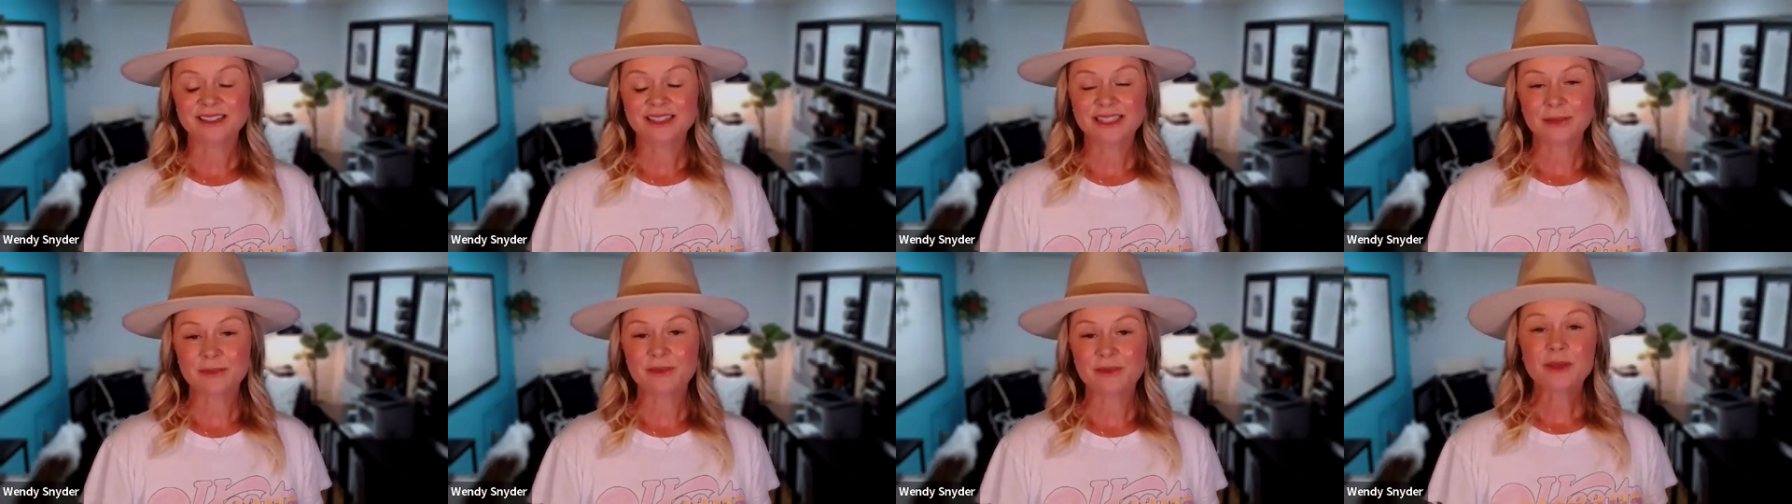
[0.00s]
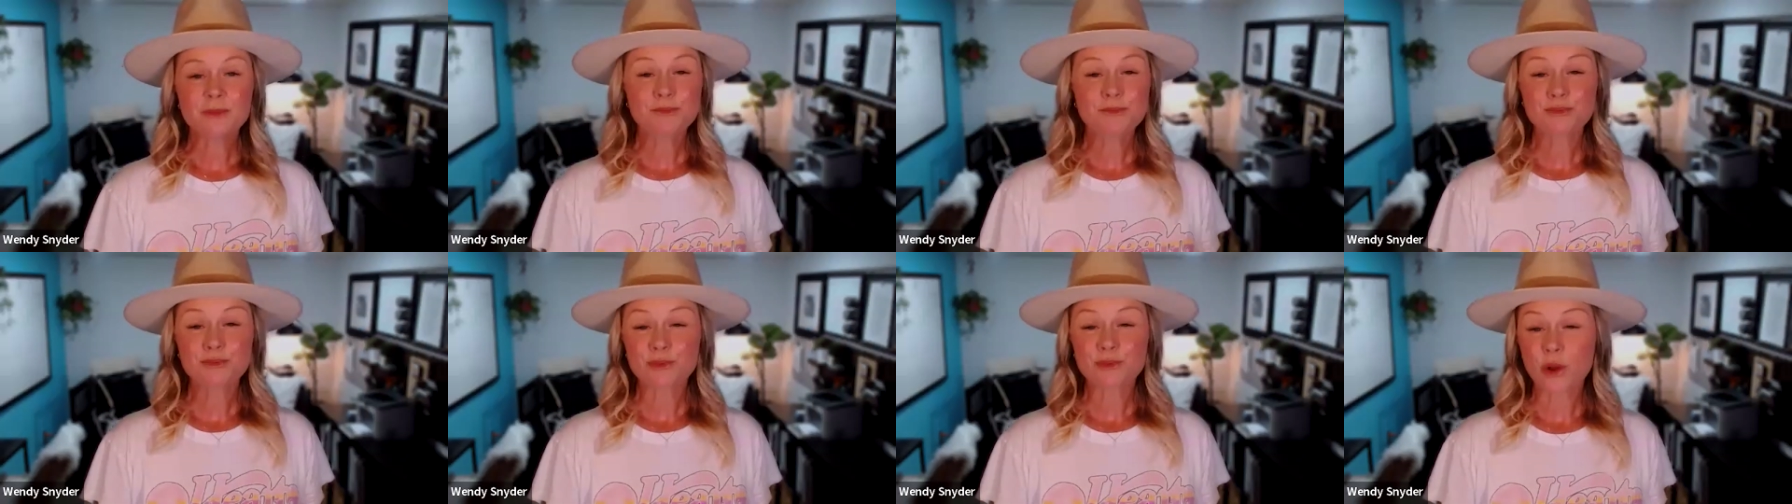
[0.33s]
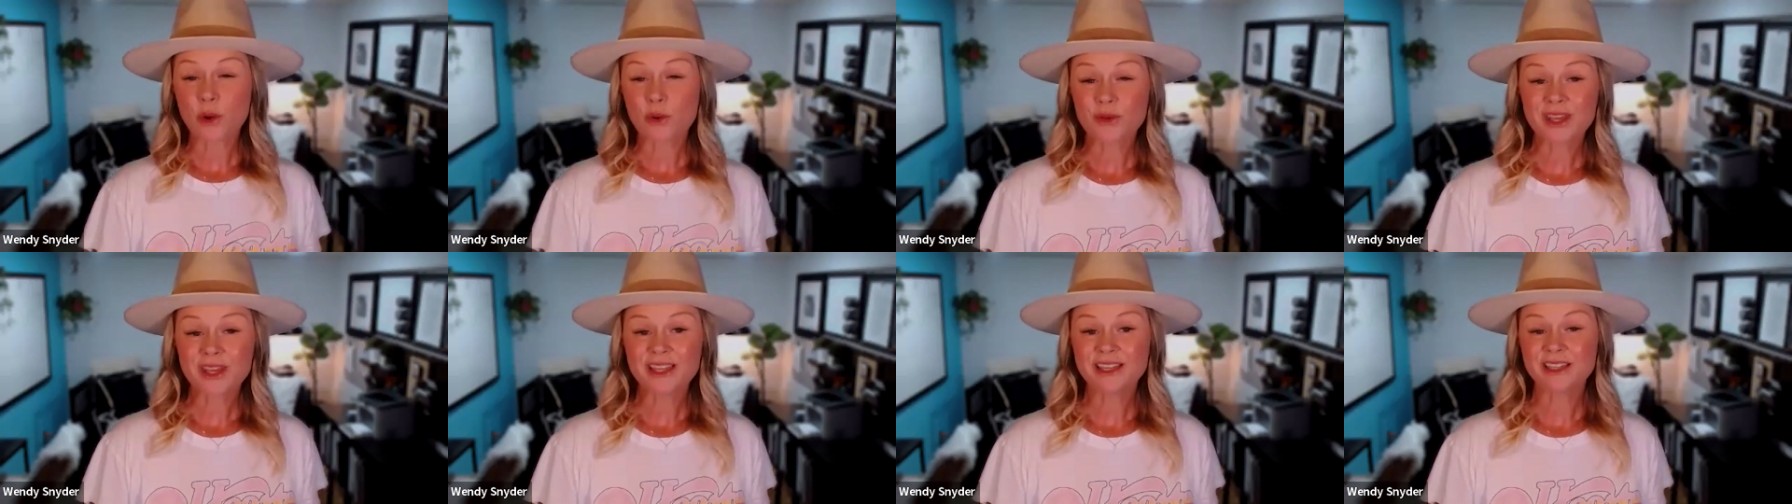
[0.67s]
some of the
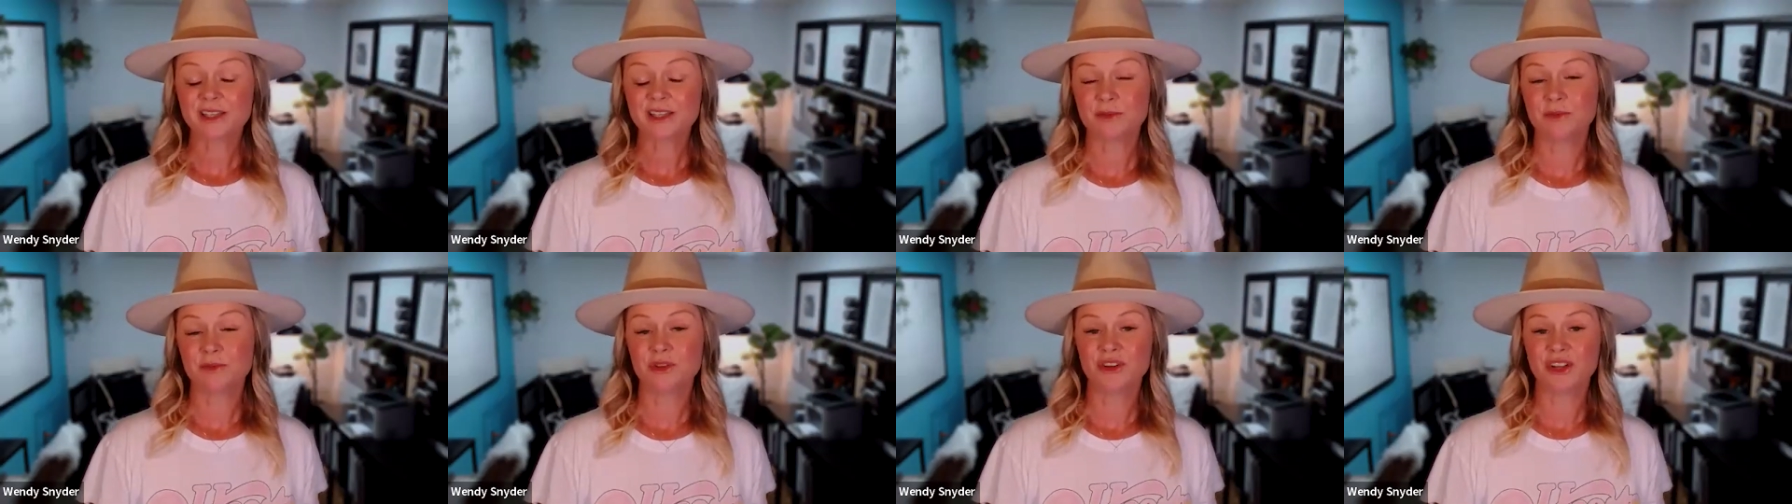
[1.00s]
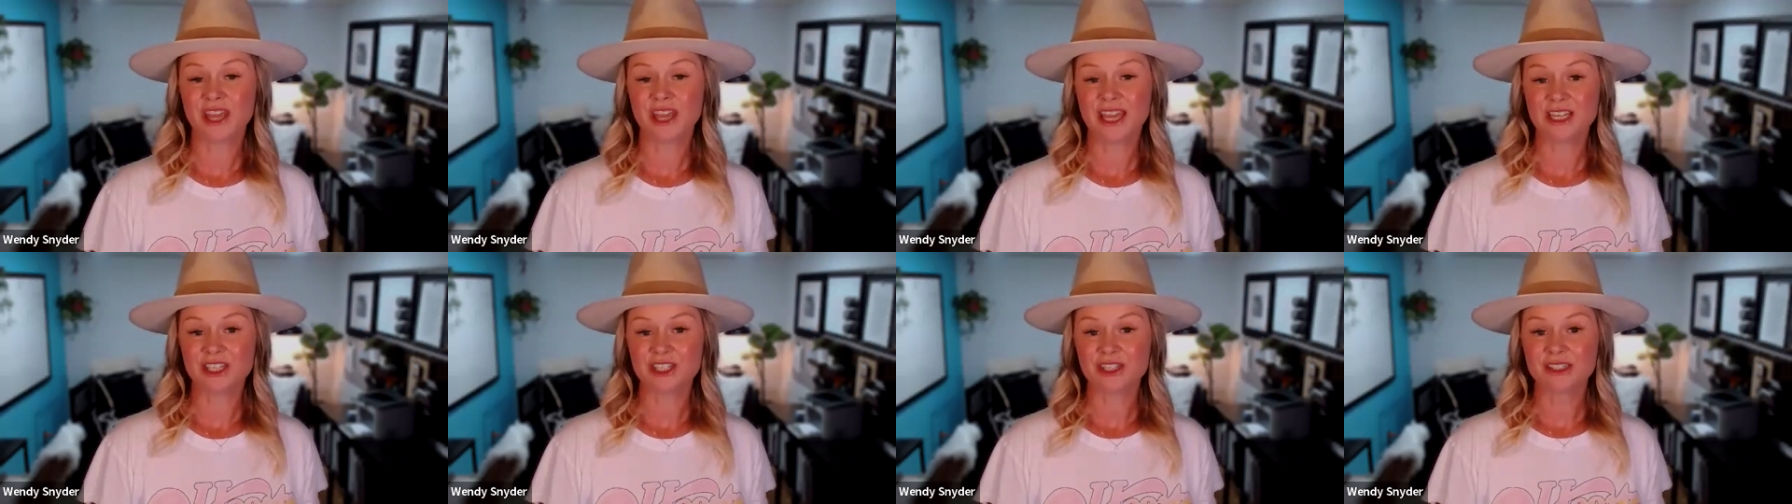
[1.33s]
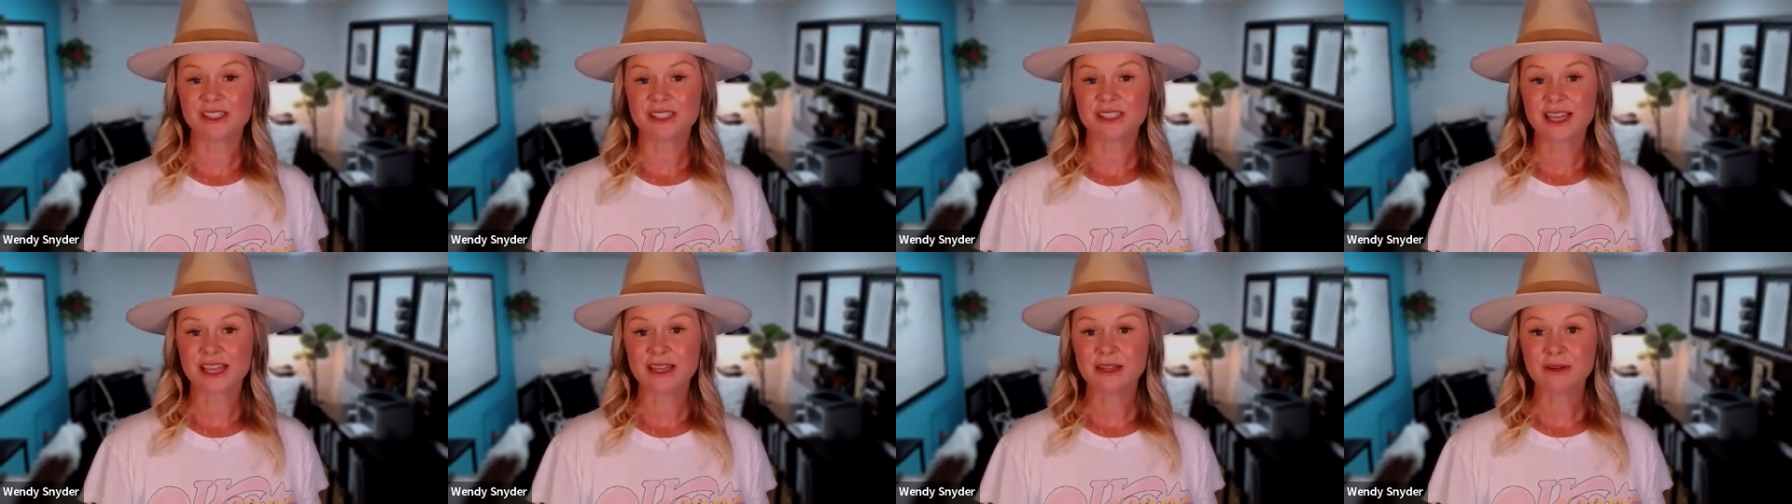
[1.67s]
broken
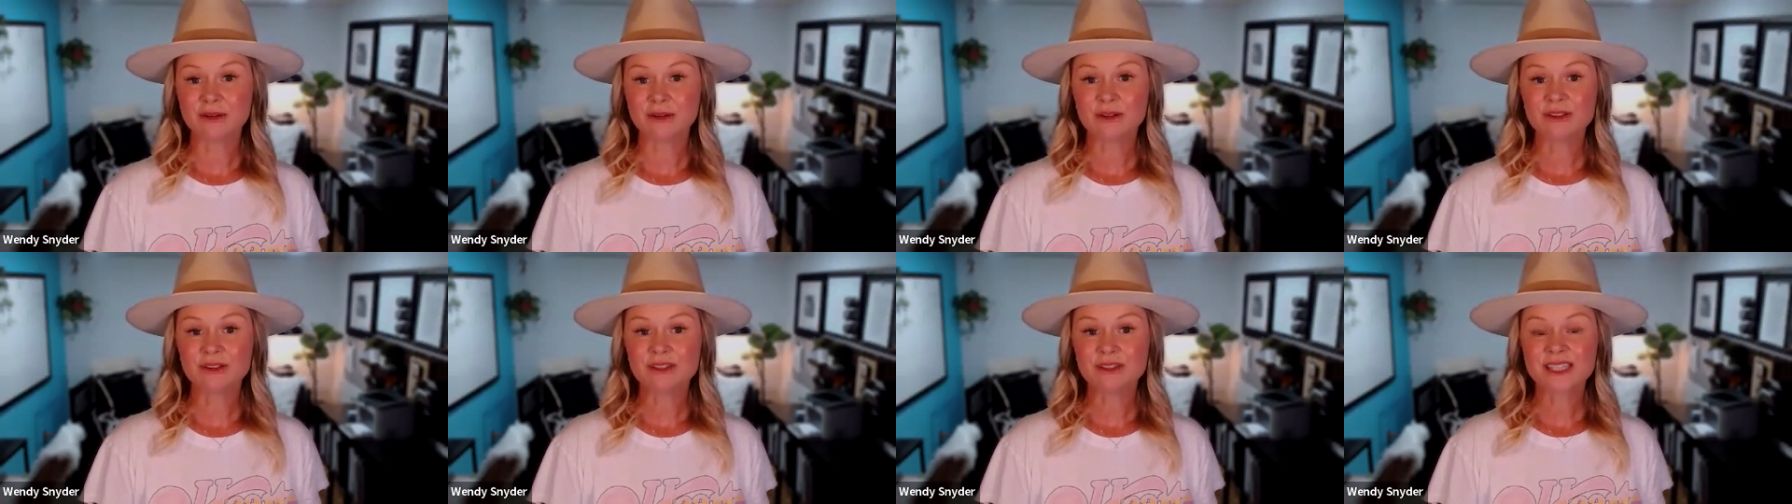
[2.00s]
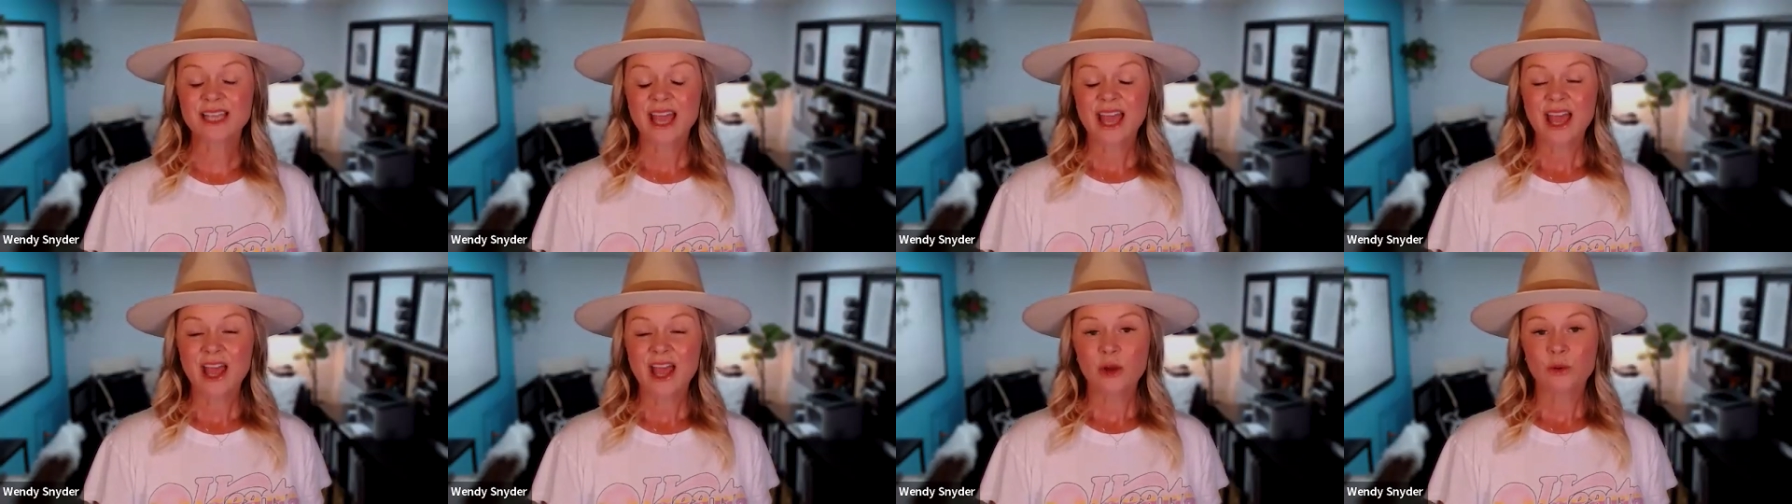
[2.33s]
communication cycles.